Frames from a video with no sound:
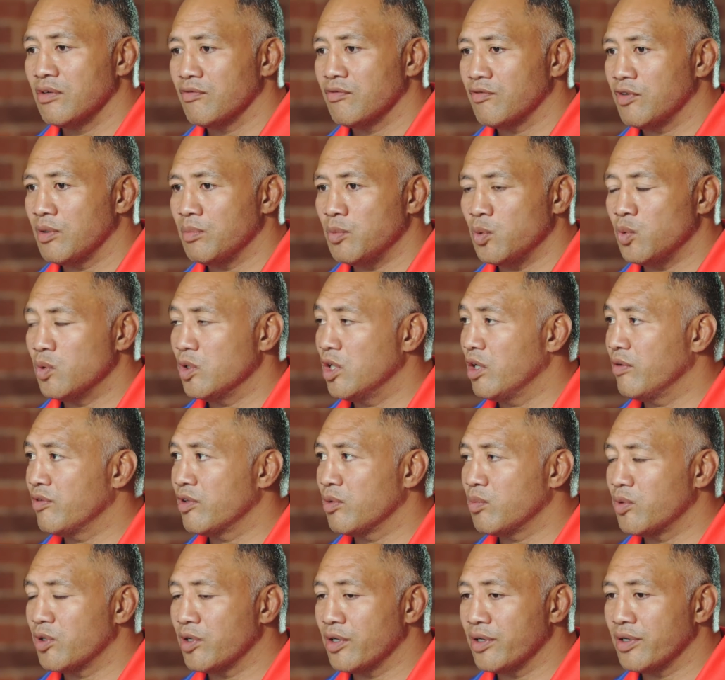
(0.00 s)
from all over
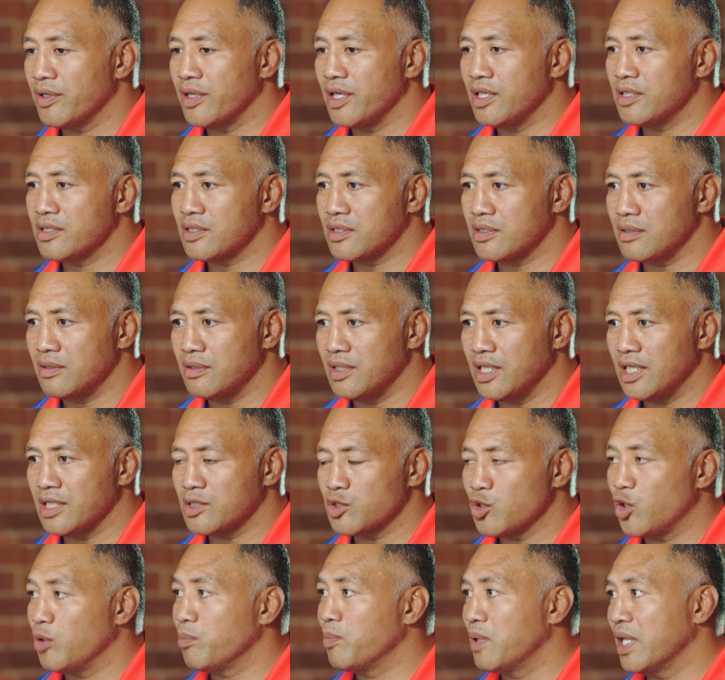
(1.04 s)
the world. It's their
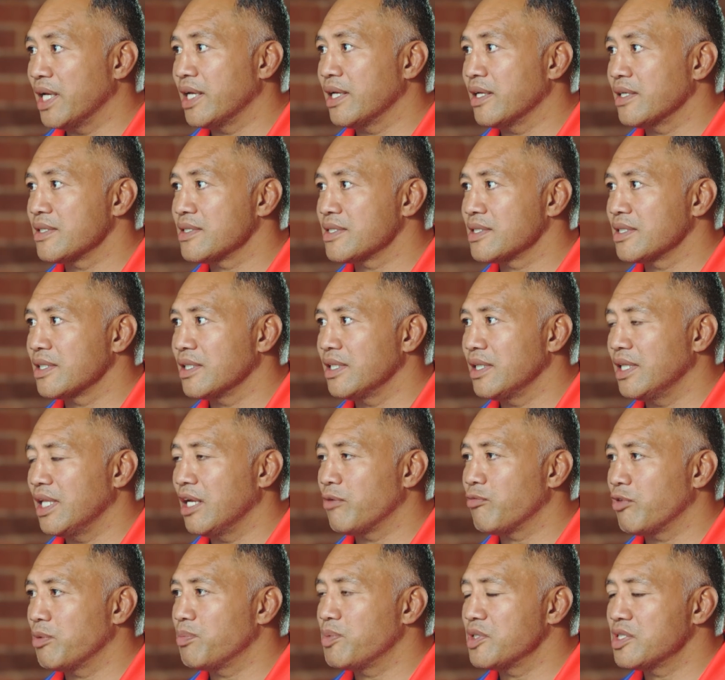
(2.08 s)
top players
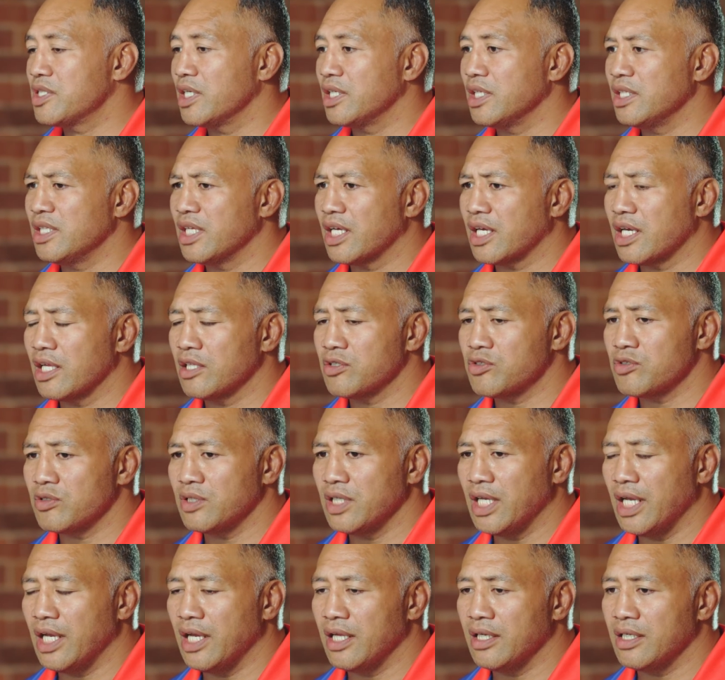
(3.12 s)
now representing their
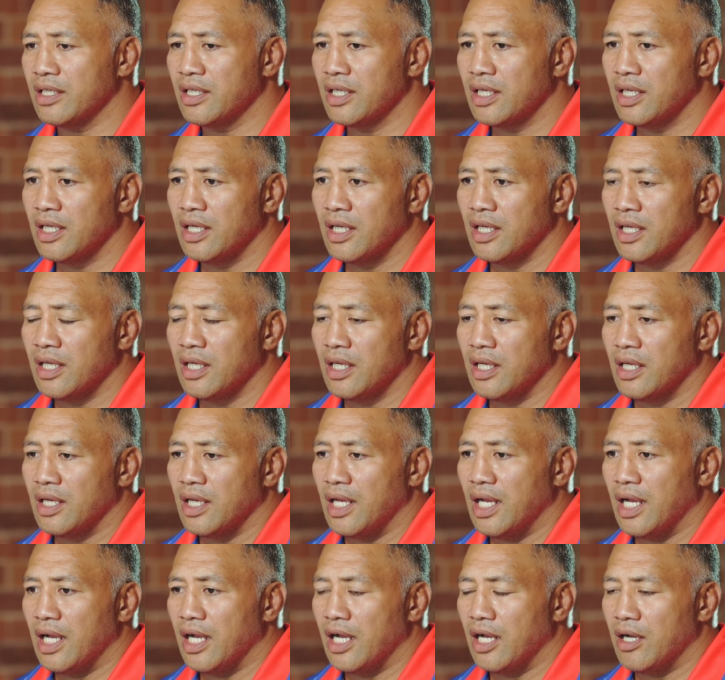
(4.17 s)
country. And
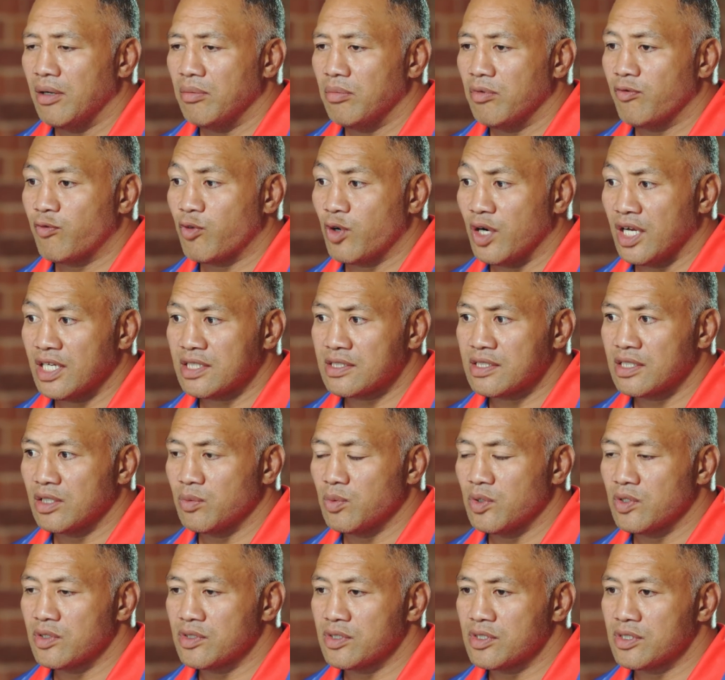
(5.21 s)
for us, it
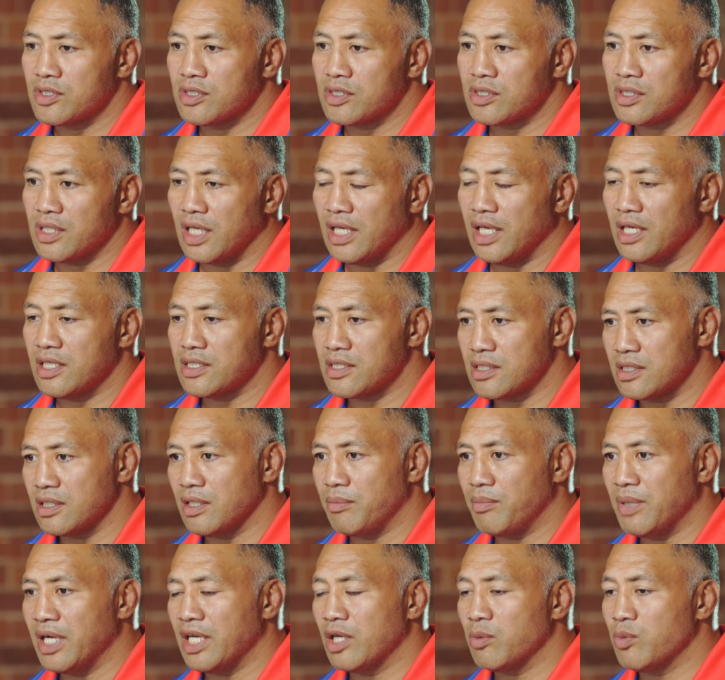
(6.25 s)
was, yes,
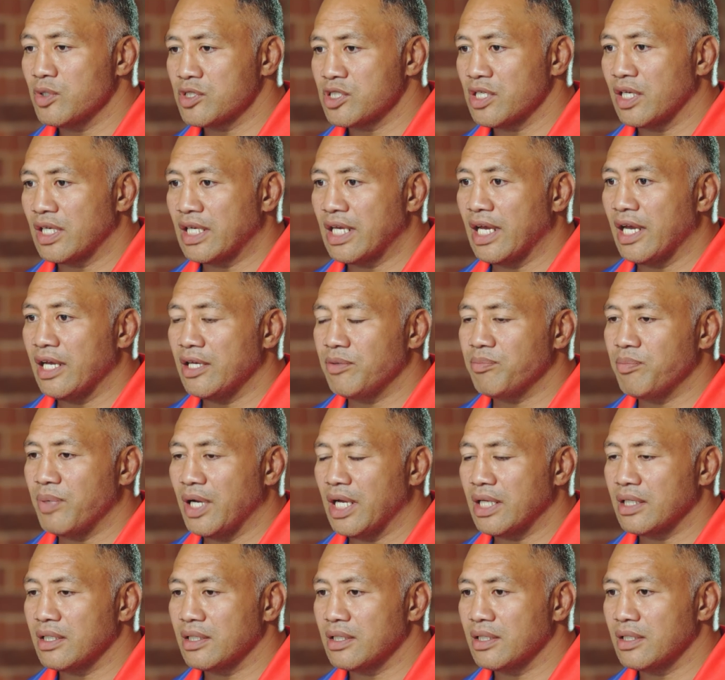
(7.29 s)
the money was okay,
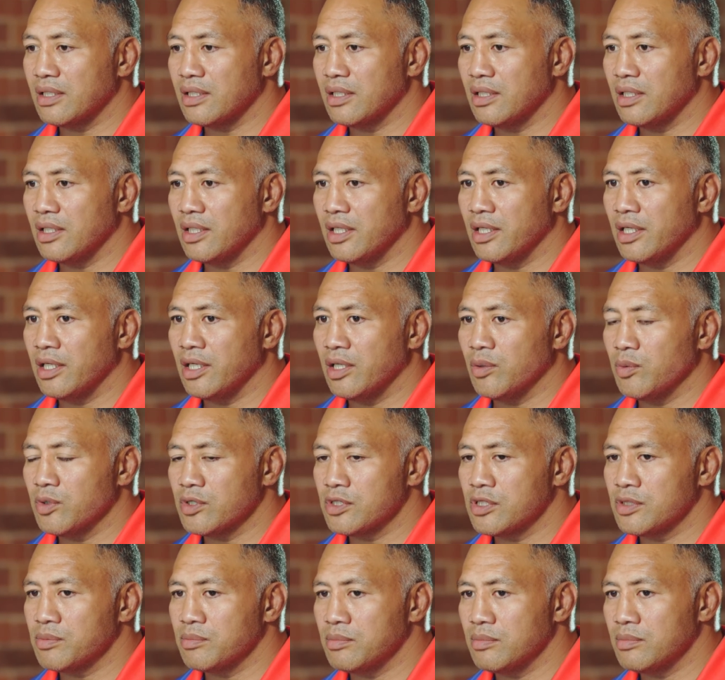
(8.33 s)
but it
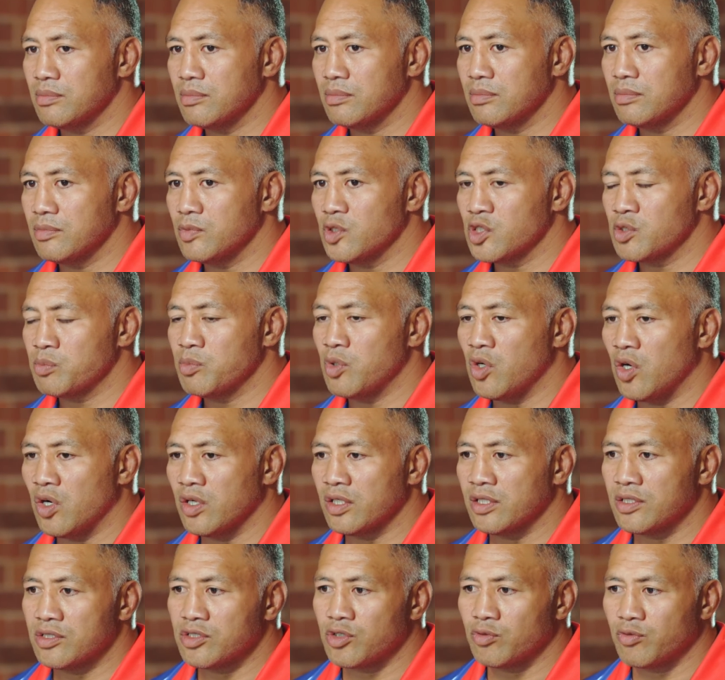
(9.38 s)
was more
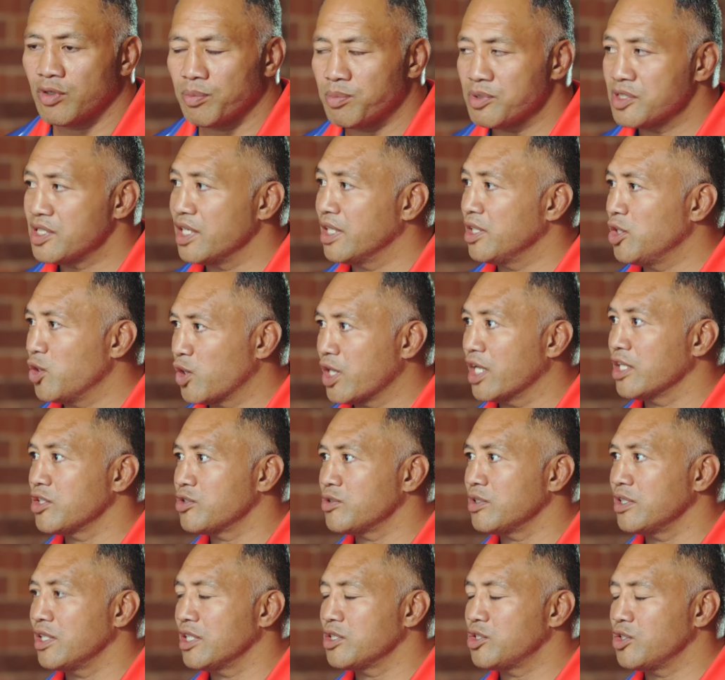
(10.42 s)
honor to represent your
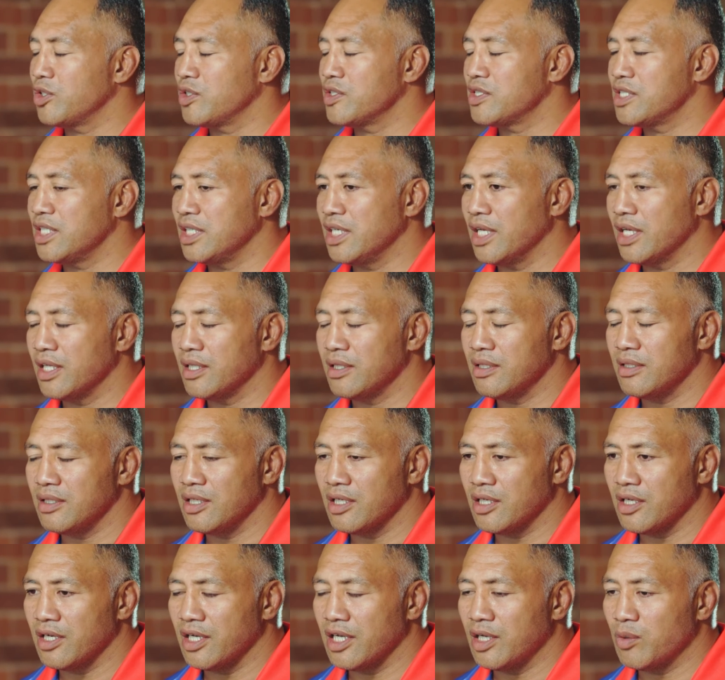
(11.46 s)
country, the jersey and,
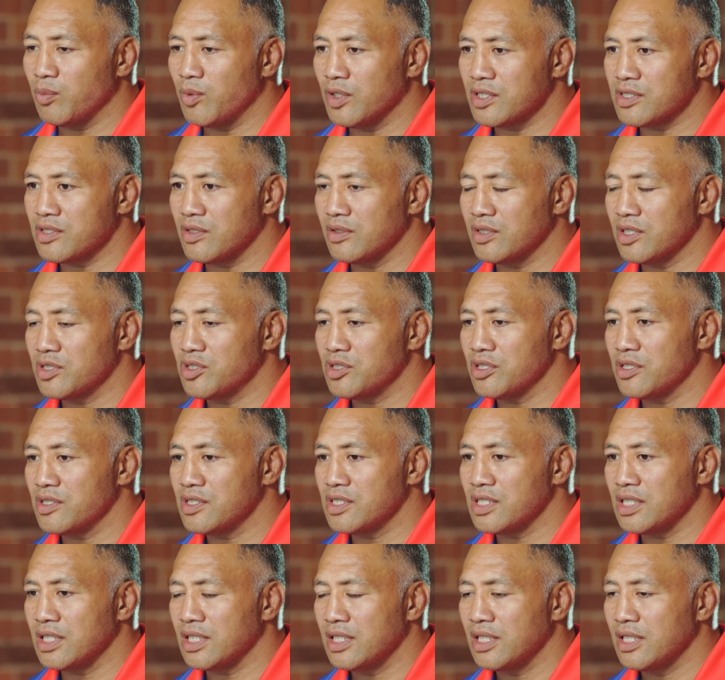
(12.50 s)
you know, and what's on the
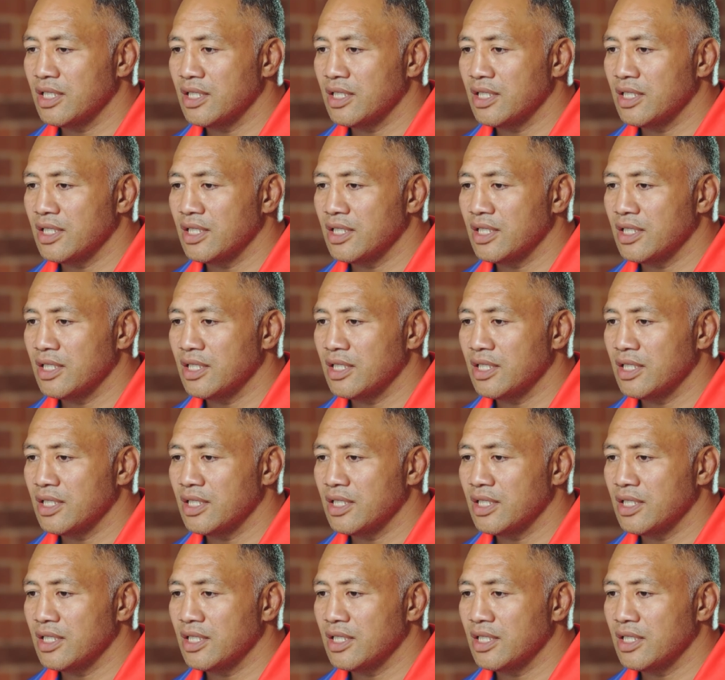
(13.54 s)
jersey.